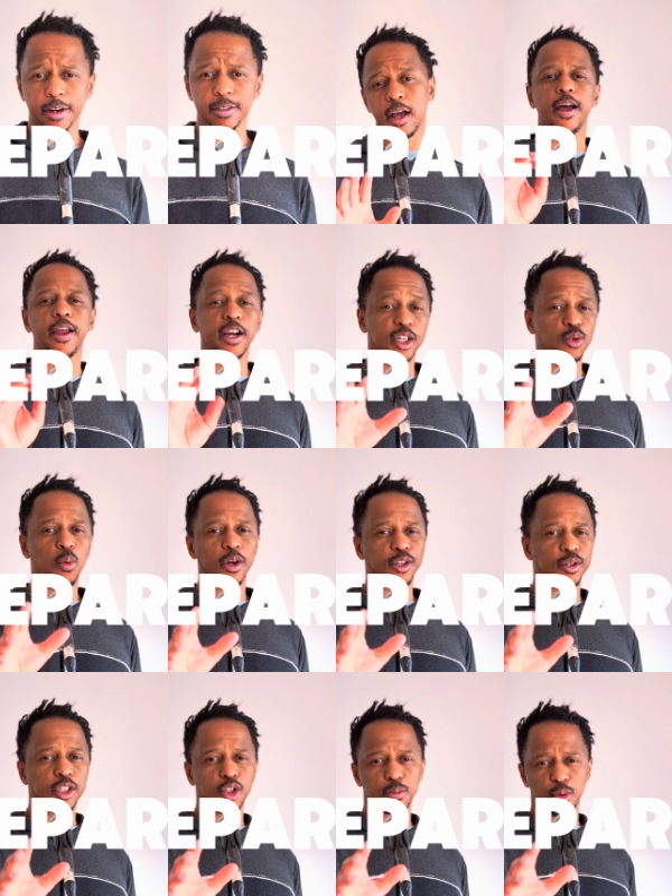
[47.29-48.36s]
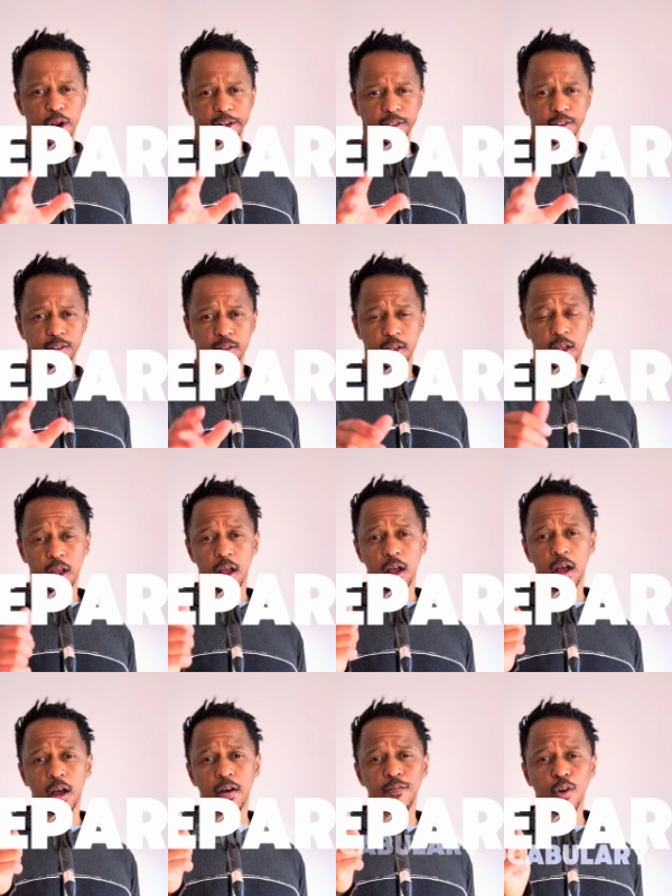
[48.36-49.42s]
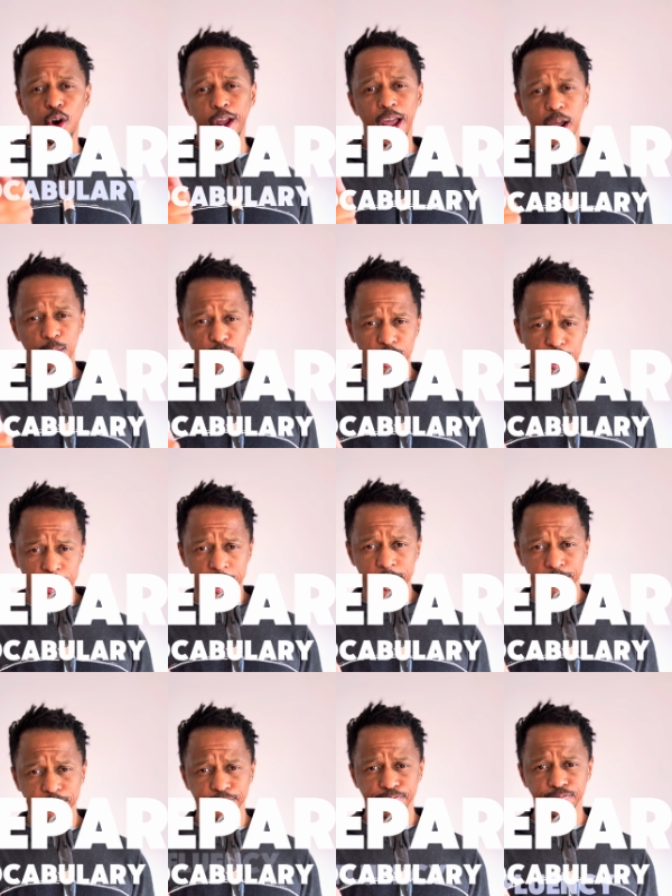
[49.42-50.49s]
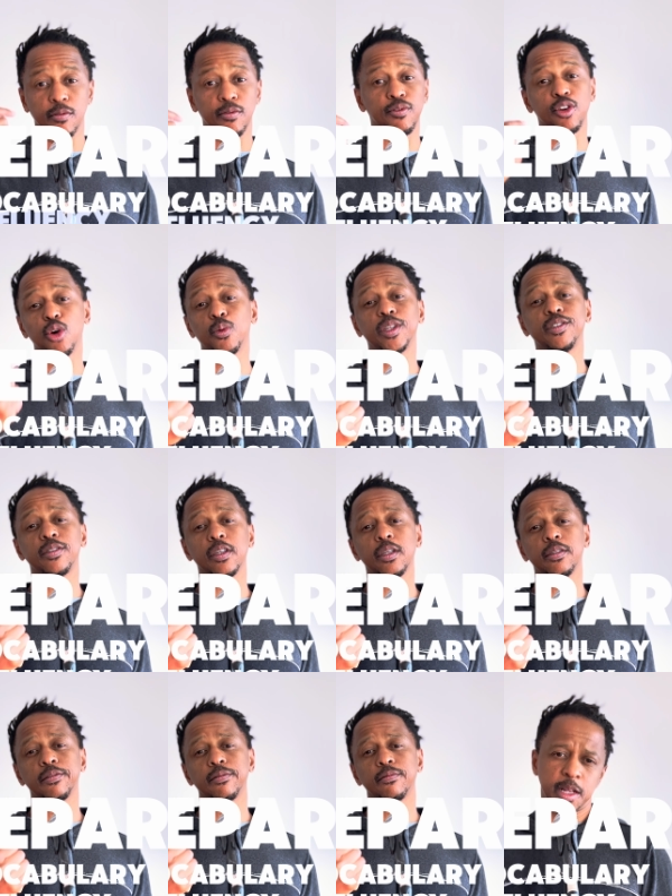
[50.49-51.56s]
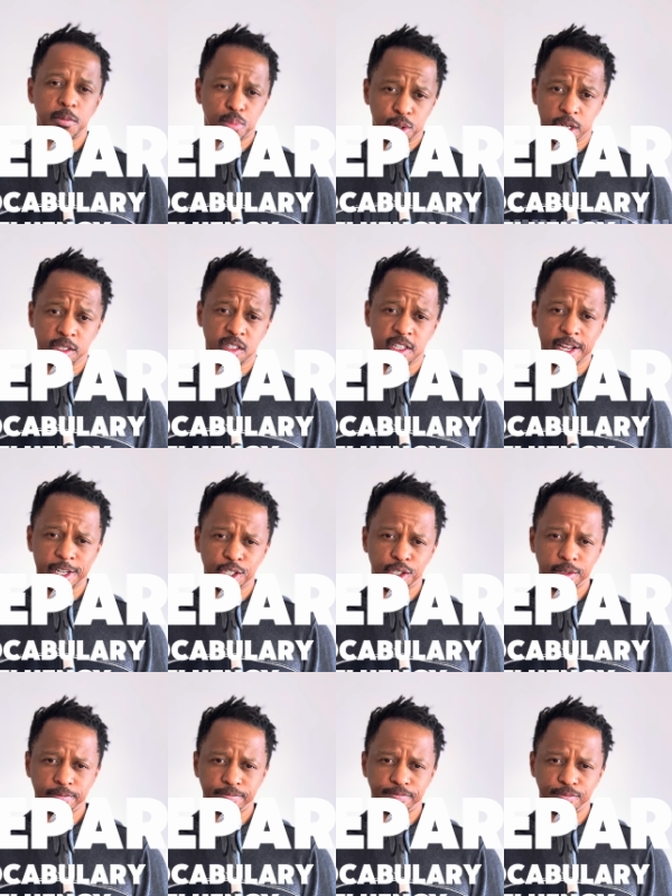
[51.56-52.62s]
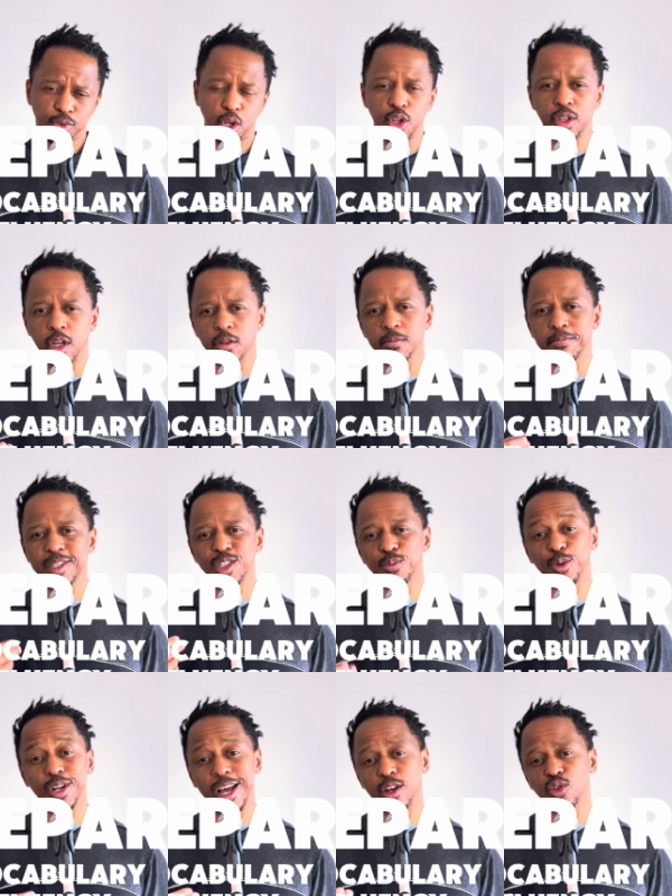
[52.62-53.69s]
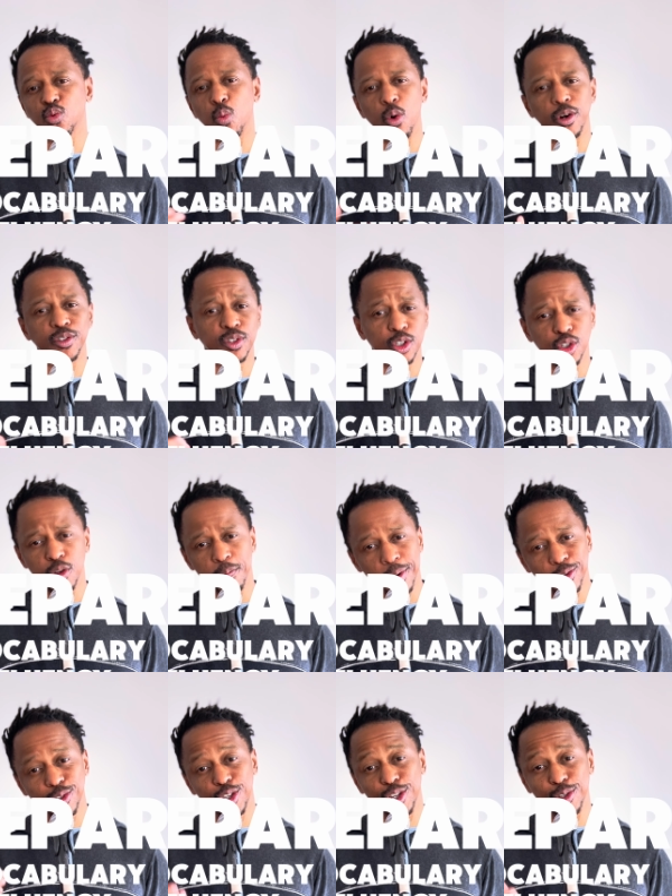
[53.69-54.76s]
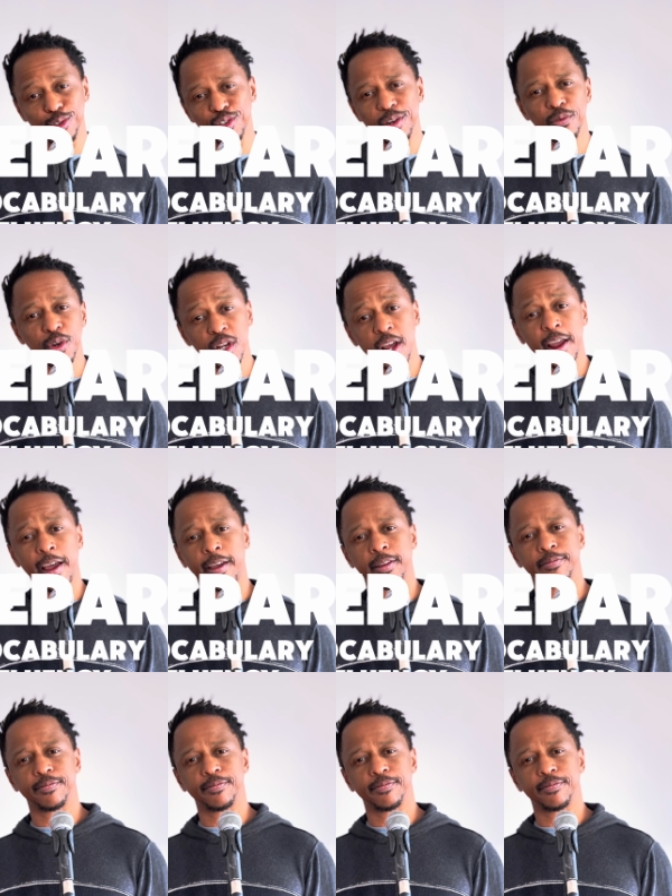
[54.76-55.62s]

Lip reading: Here's what you need to practice: vocabulary, fluency, and pronunciation, so you don't mispronounce words they're supposed to use every day.